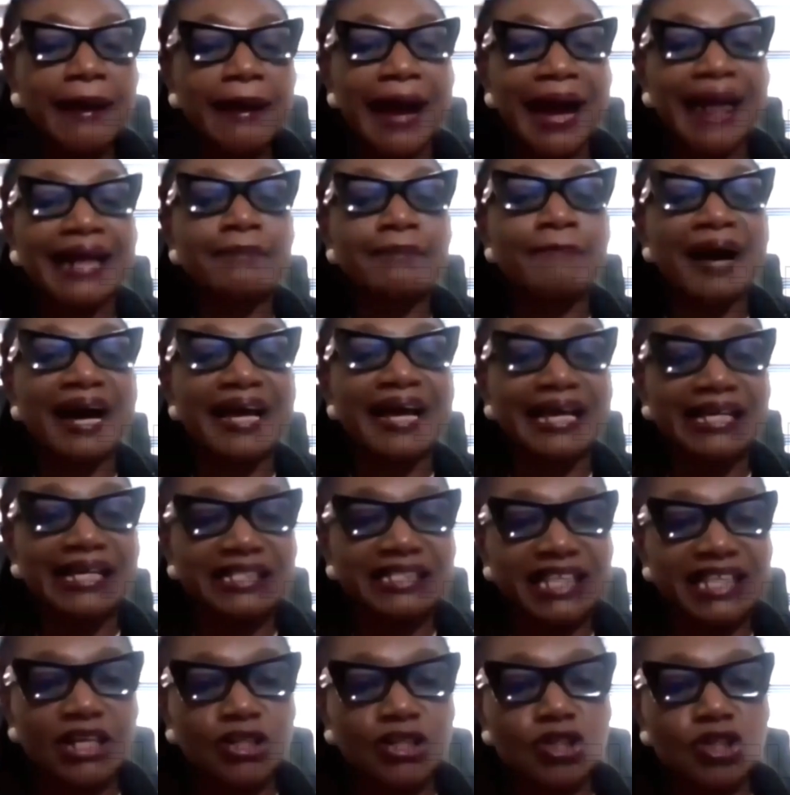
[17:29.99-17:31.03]
and by
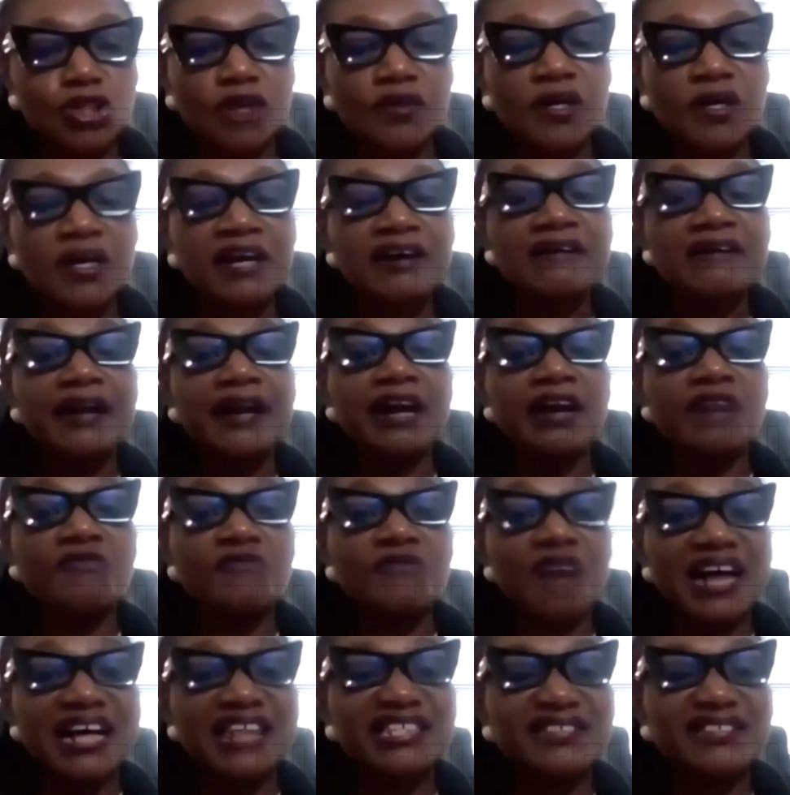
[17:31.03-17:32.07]
extension,
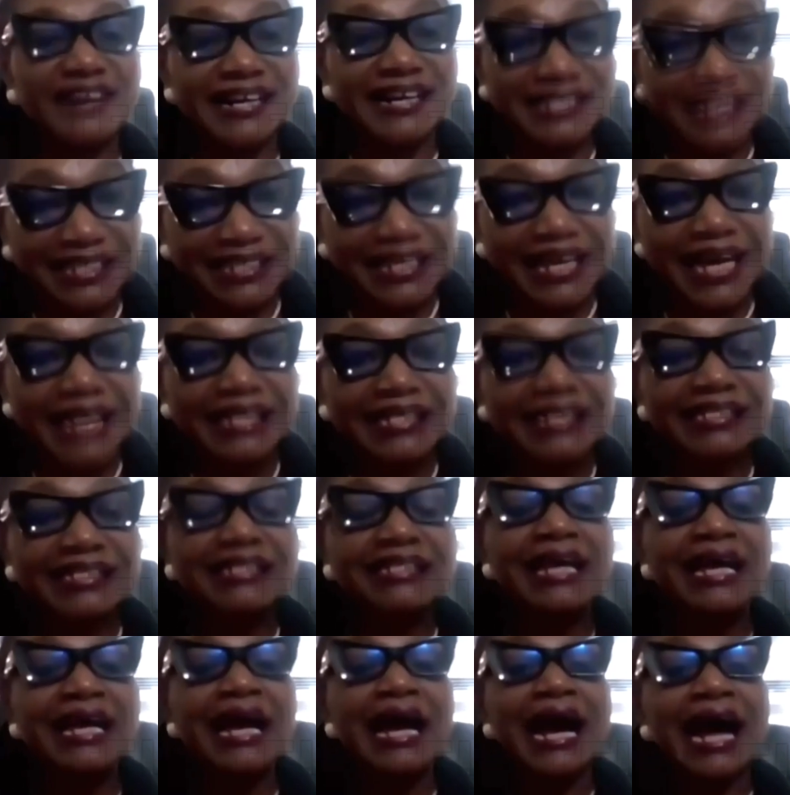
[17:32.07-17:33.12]
Rivers
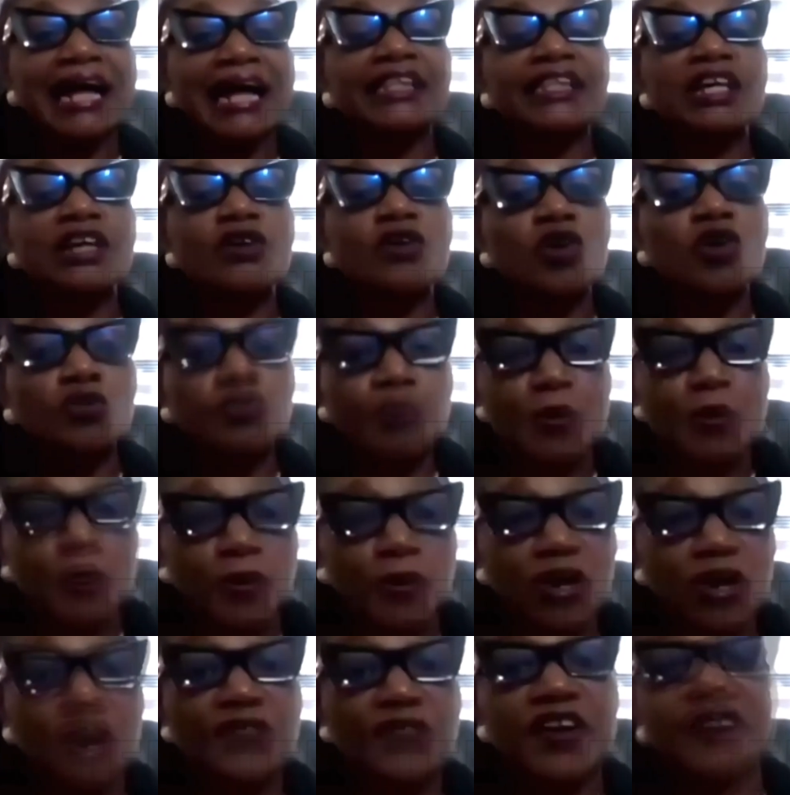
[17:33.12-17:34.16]
residents and the good
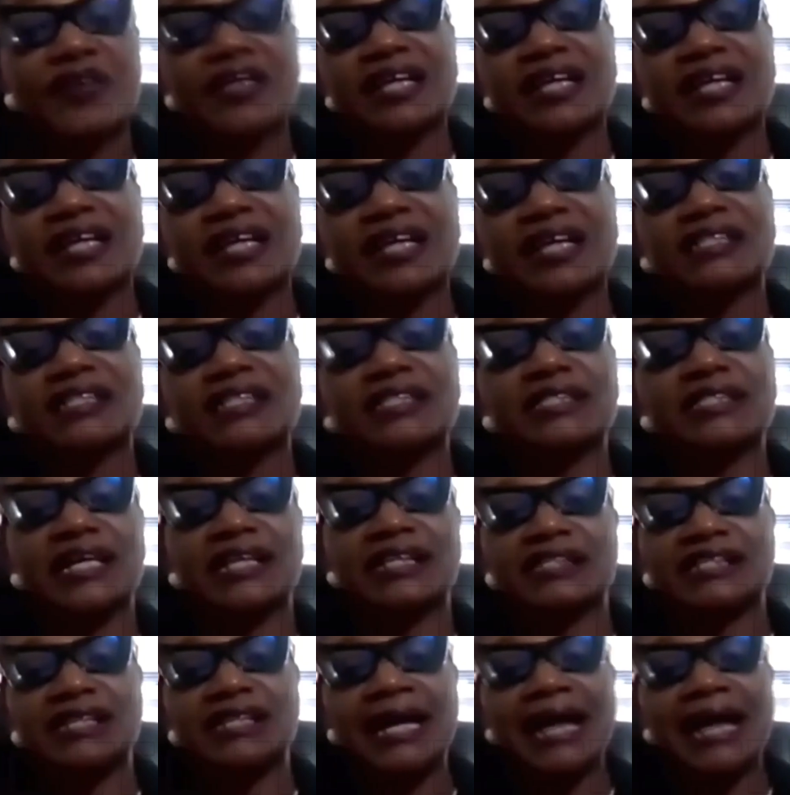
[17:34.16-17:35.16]
people of Rivers State,